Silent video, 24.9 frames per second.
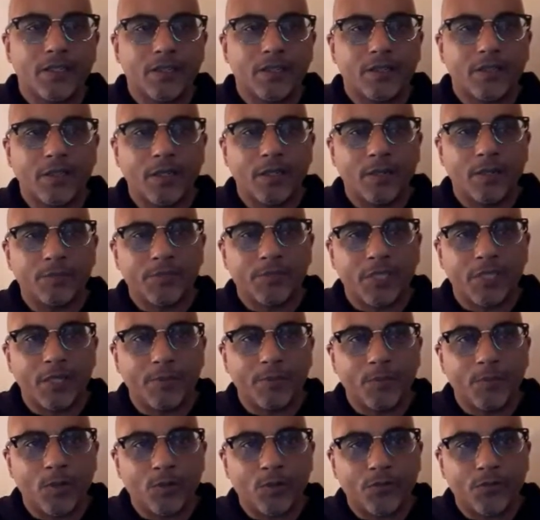Thumbs up,
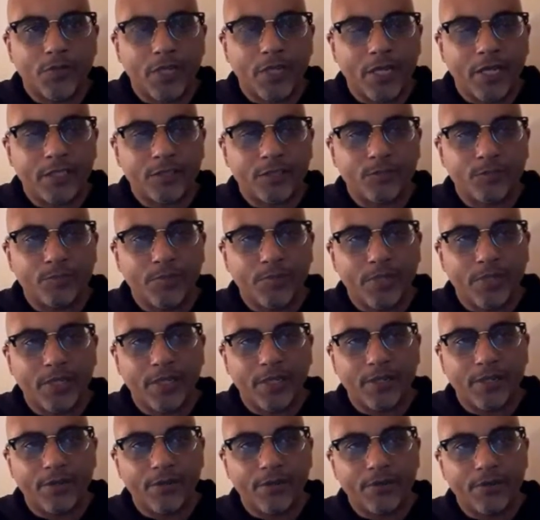notification bell.
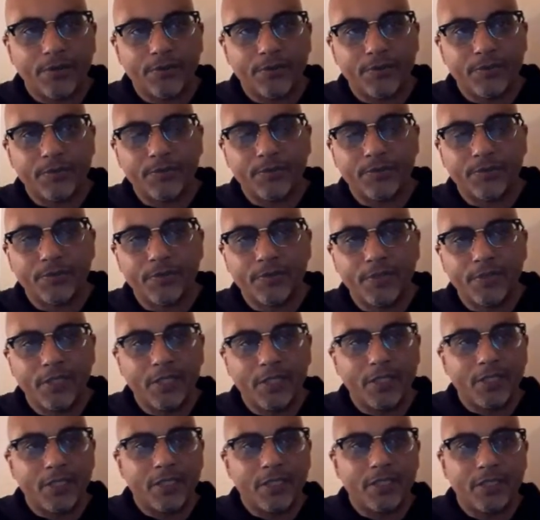
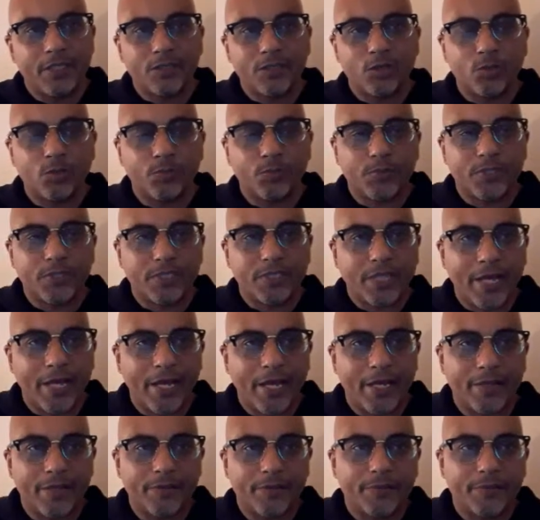To the chat.